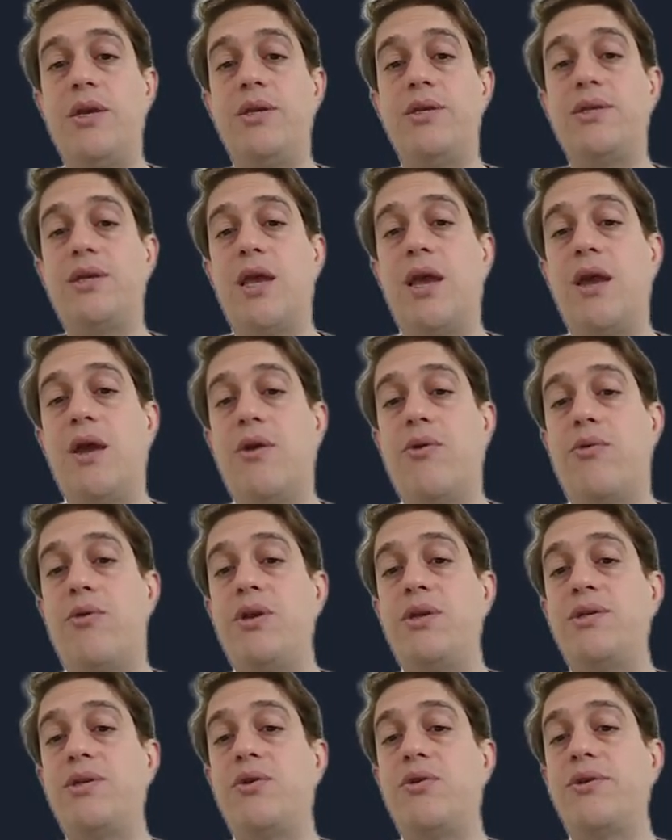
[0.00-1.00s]
is a
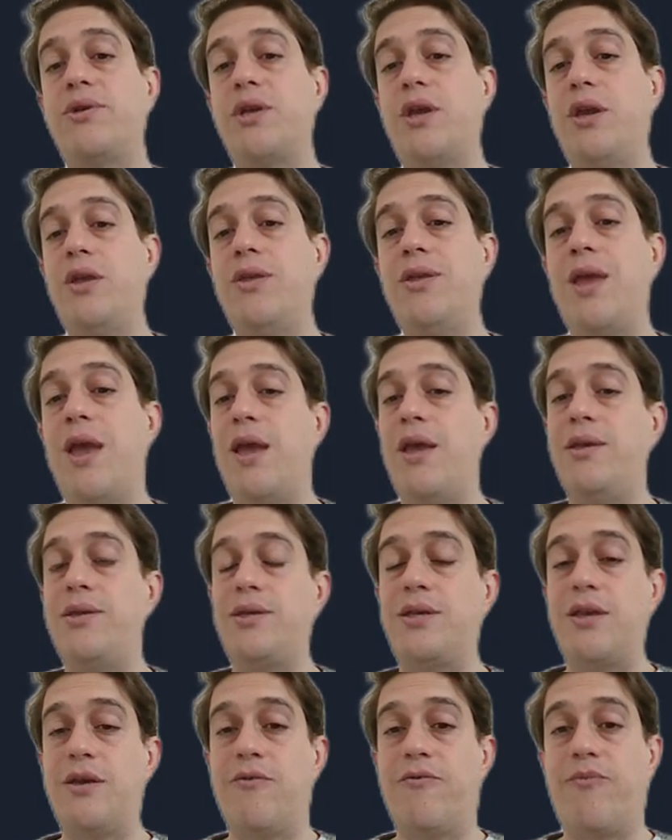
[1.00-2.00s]
resource
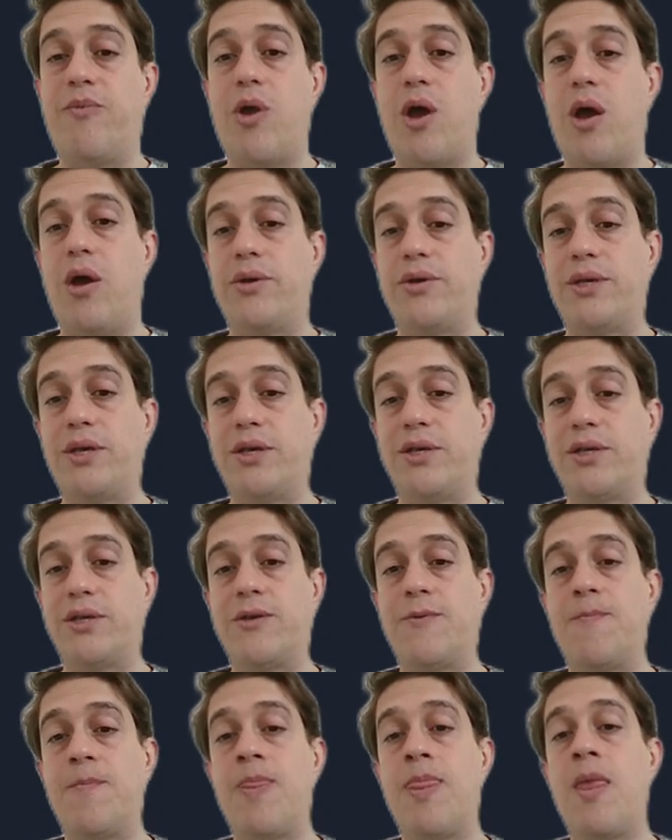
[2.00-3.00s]
intensive
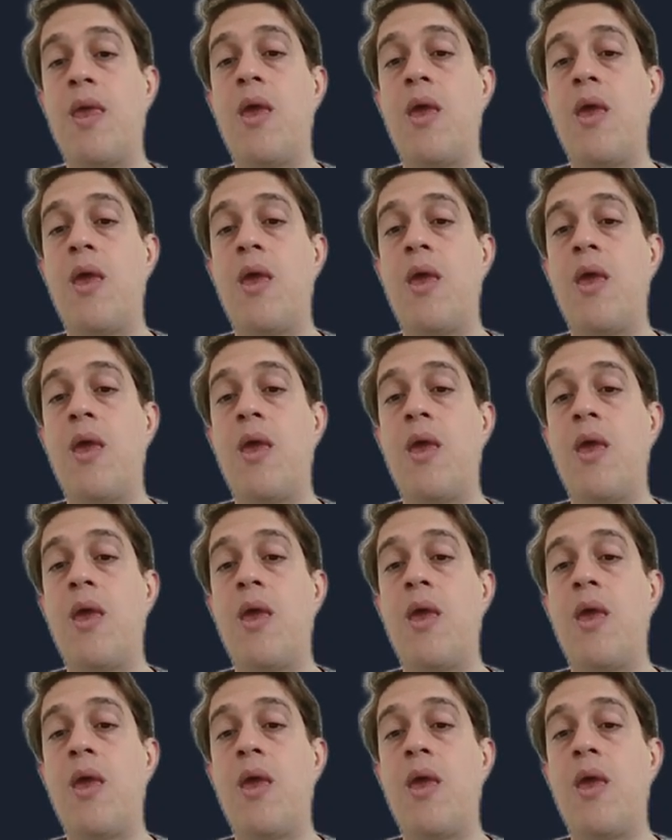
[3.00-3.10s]
process,